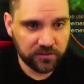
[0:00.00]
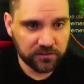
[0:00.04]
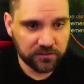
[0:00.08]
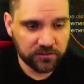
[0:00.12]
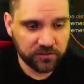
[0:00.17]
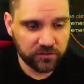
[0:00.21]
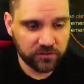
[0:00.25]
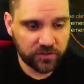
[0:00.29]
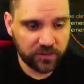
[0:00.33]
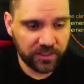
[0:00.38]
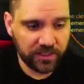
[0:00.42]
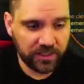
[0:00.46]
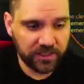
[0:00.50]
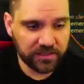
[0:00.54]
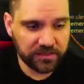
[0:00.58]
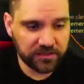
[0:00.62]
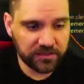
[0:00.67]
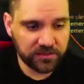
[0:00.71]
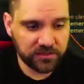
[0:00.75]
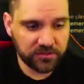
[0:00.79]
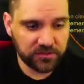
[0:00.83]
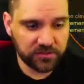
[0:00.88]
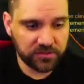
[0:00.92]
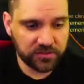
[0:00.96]
trying to
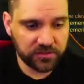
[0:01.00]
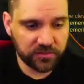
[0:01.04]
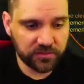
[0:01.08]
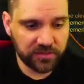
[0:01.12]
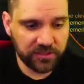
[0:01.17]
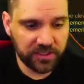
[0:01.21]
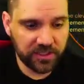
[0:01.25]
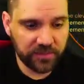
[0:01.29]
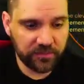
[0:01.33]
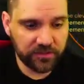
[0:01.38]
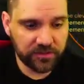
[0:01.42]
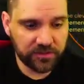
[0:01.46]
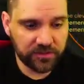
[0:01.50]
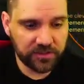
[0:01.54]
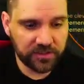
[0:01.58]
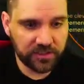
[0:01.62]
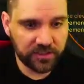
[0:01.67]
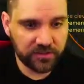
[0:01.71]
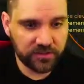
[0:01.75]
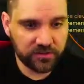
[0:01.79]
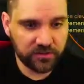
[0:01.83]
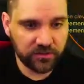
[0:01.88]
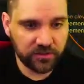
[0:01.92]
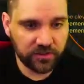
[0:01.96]
do some damage,
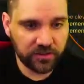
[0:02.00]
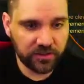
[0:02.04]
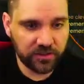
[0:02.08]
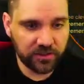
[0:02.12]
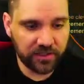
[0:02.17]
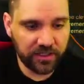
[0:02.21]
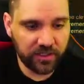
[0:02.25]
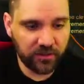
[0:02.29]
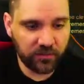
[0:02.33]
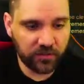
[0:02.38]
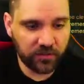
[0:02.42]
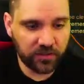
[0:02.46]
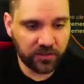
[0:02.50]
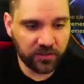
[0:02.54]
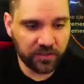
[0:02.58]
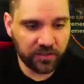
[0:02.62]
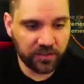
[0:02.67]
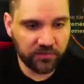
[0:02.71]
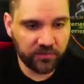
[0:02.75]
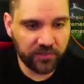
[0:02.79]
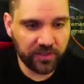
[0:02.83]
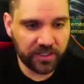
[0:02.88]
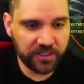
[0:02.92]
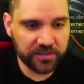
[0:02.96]
not doing a lot. We're going to
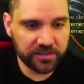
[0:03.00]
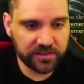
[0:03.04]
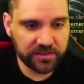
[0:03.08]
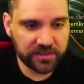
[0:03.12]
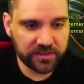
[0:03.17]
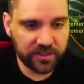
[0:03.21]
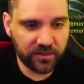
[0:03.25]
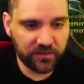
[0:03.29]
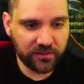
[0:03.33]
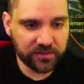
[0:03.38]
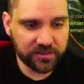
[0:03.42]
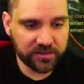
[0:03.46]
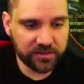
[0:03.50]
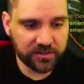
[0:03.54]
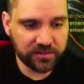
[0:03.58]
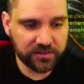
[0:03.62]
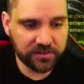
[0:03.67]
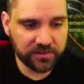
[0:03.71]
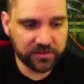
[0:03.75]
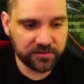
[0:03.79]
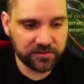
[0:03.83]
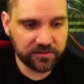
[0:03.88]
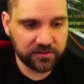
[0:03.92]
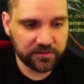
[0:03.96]
command
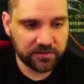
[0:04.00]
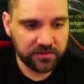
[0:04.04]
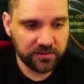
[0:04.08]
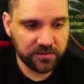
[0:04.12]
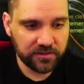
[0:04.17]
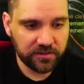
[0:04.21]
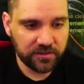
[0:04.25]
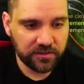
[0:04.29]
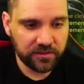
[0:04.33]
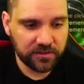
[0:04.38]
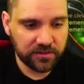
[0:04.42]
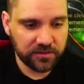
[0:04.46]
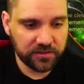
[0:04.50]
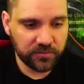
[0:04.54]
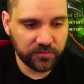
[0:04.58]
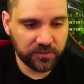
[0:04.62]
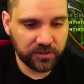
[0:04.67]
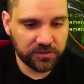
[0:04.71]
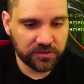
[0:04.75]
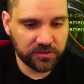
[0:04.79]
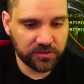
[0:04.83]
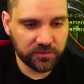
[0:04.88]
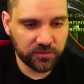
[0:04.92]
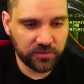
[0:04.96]
skeletons as
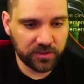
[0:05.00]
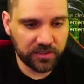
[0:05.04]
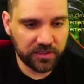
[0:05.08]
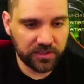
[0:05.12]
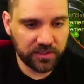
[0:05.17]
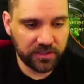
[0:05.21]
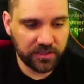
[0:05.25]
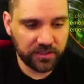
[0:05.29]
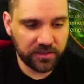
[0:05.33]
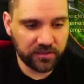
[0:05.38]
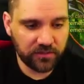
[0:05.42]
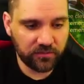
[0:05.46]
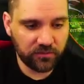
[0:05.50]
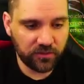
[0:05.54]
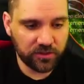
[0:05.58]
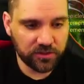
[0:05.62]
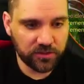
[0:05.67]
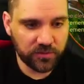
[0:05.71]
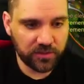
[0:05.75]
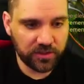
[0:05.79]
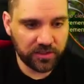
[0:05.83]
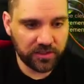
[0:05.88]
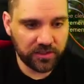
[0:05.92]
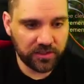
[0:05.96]
much as we can. And once
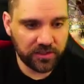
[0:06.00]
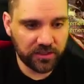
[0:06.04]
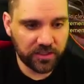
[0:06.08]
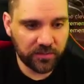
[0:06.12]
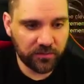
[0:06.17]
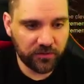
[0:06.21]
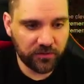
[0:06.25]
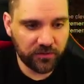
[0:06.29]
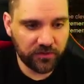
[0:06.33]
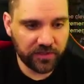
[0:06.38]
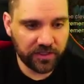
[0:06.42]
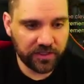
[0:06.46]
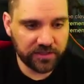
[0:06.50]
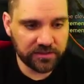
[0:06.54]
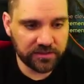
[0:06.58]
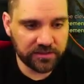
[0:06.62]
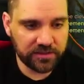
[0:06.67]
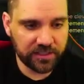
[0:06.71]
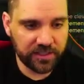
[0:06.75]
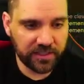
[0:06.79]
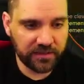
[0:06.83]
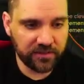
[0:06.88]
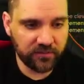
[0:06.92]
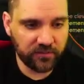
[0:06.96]
we get a couple things
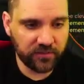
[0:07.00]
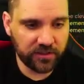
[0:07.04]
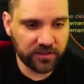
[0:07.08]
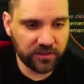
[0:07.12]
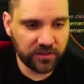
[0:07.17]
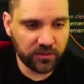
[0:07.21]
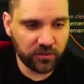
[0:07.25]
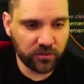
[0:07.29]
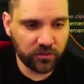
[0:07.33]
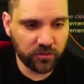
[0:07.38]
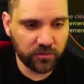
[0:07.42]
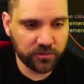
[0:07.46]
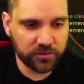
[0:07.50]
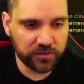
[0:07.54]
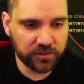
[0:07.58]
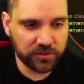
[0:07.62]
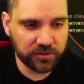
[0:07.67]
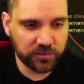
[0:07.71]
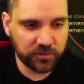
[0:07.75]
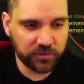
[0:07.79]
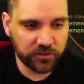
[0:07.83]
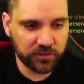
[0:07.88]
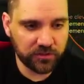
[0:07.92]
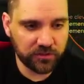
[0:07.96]
dead, then we can Corpse
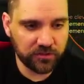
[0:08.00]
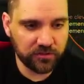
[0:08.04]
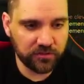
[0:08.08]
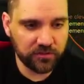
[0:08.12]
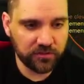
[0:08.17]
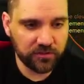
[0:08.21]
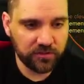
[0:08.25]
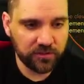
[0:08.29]
Explode,